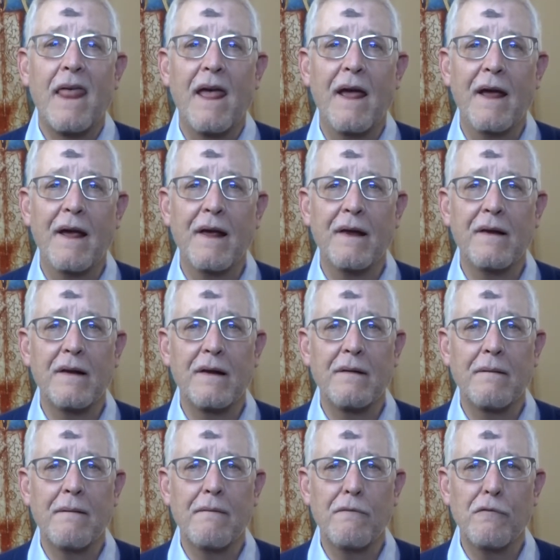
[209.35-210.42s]
and
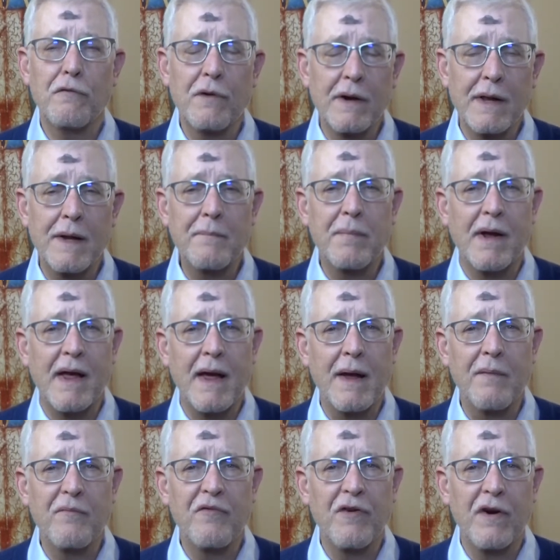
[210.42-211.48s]
really
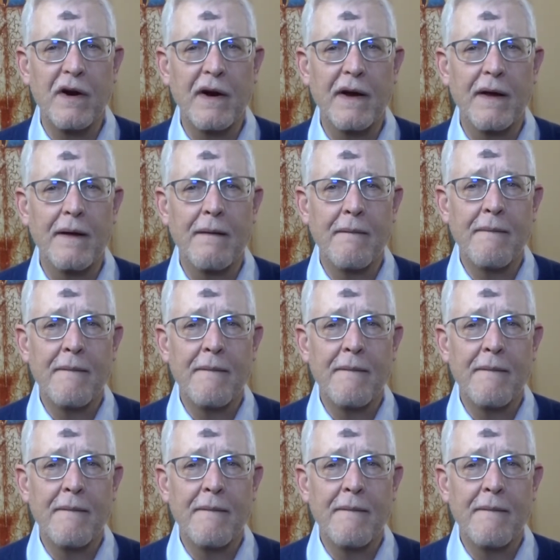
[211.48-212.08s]
became very